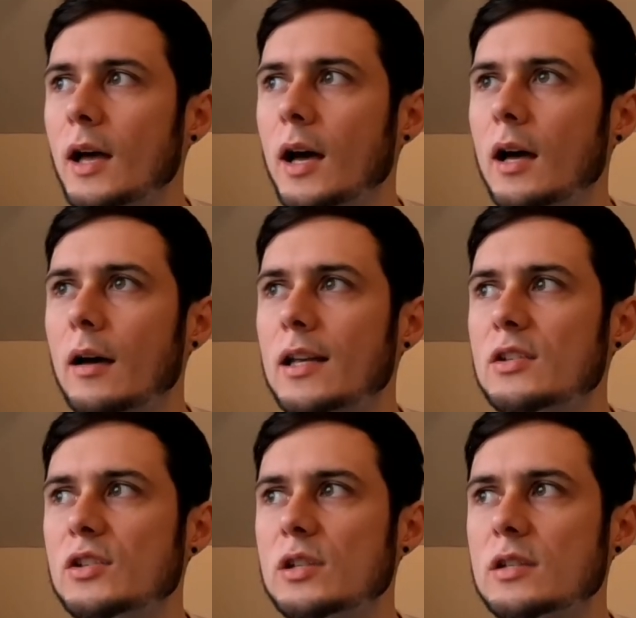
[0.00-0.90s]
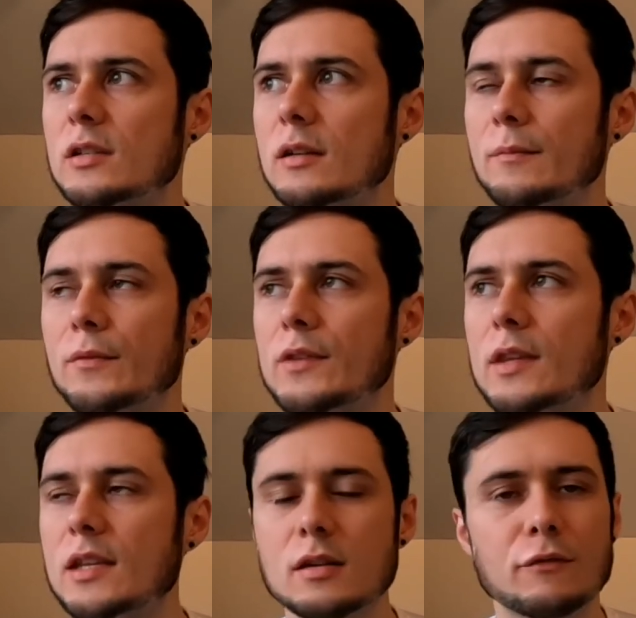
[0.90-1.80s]
It's just that
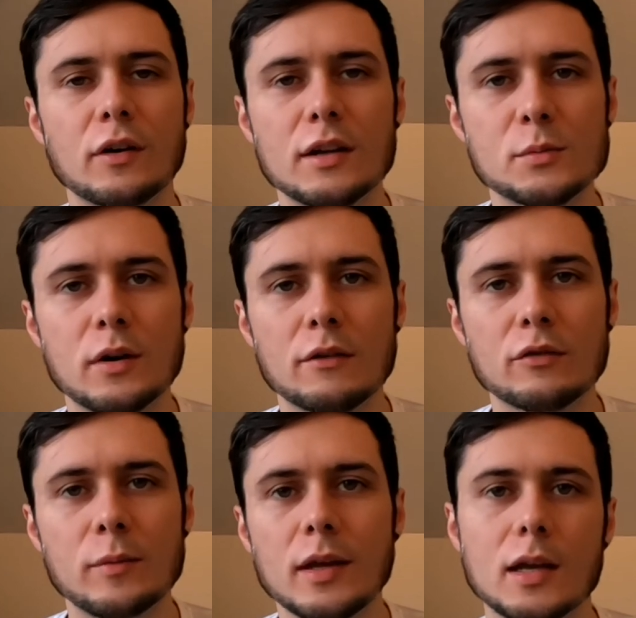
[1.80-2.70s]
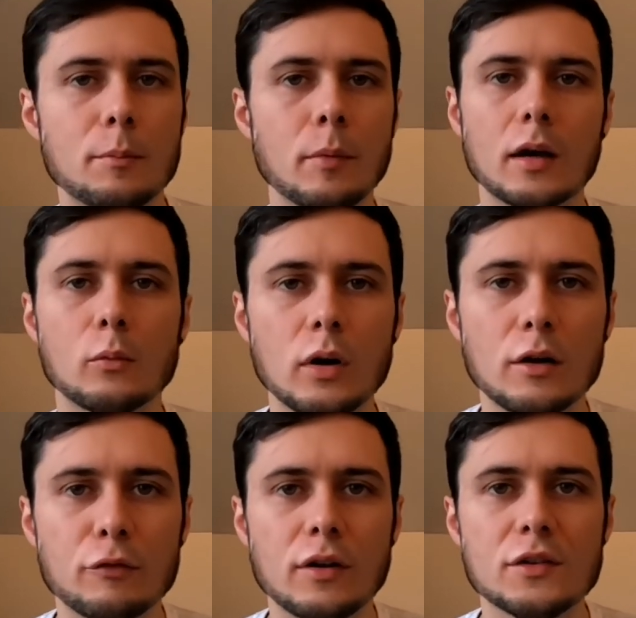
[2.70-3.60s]
this I find has worked for me, and it might
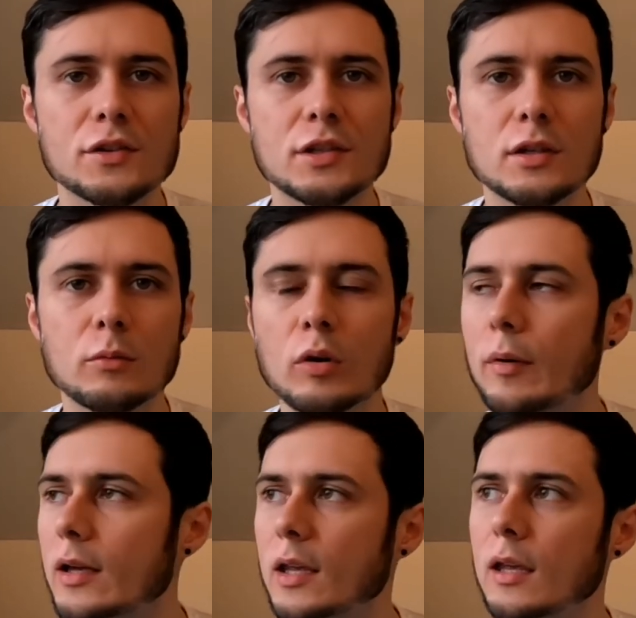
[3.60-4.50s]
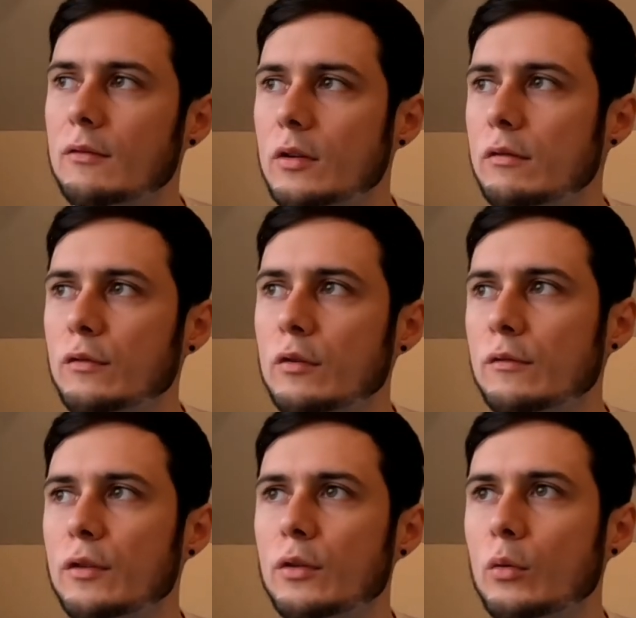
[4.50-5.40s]
work for others too, or it might give you food
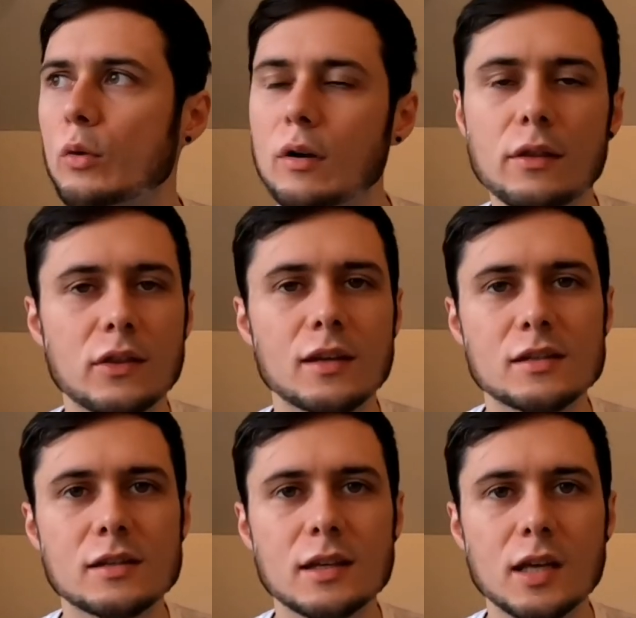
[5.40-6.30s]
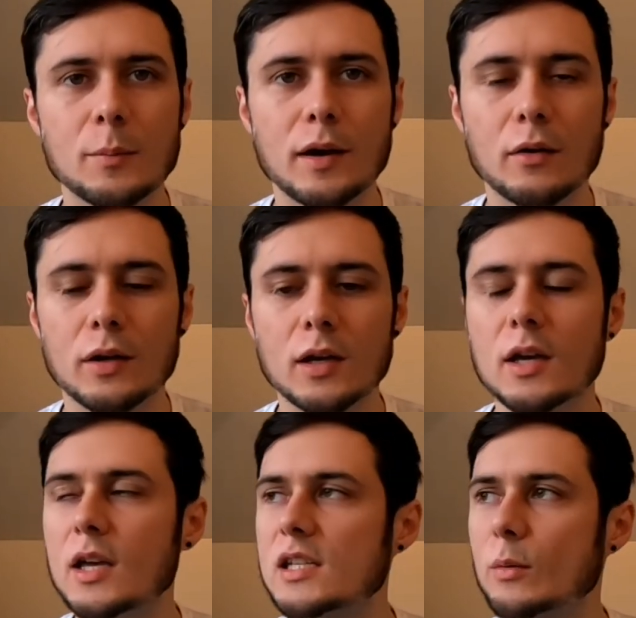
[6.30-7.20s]
for thought or other things to think about.
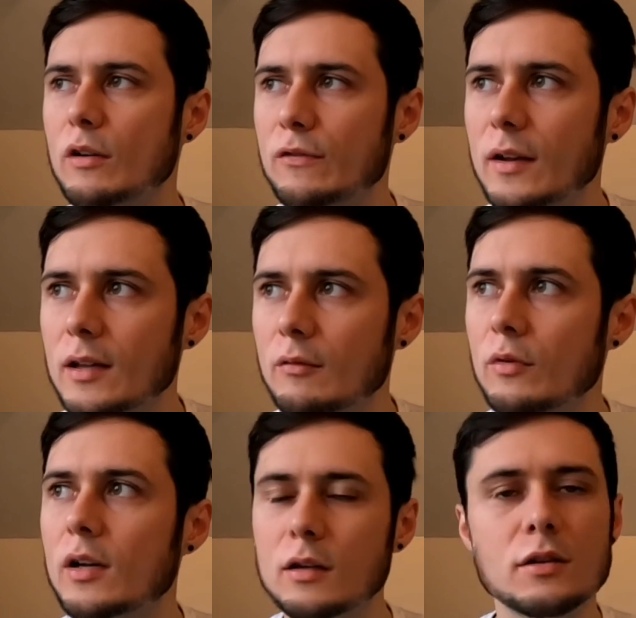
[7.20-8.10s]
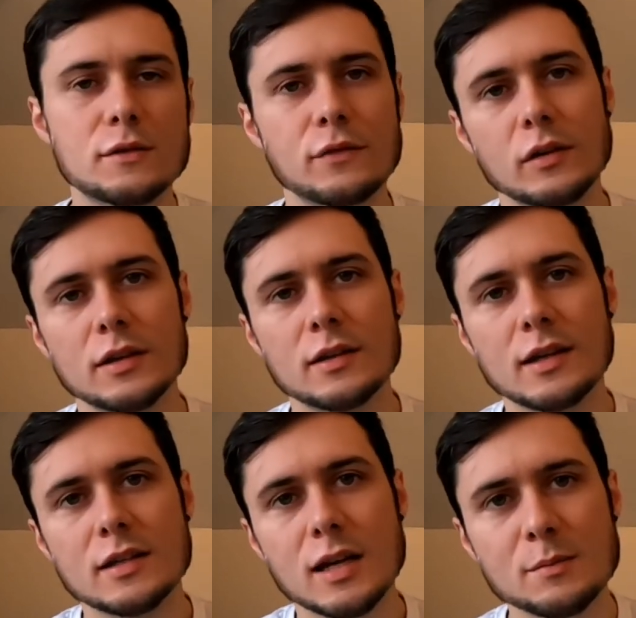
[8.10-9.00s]
So I found that really useful
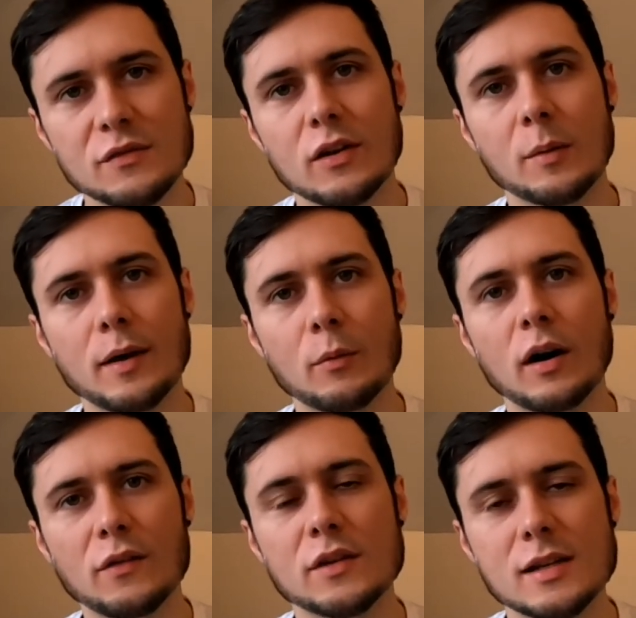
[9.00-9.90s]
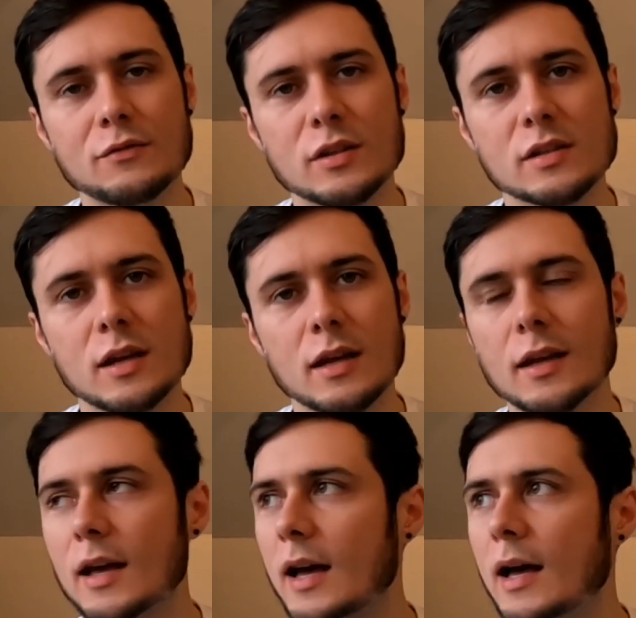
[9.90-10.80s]
in terms of hearing about what others have to
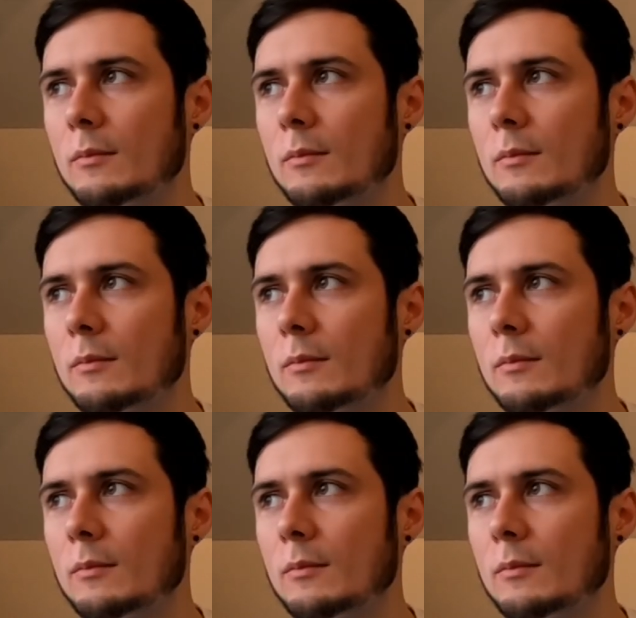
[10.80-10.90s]
say.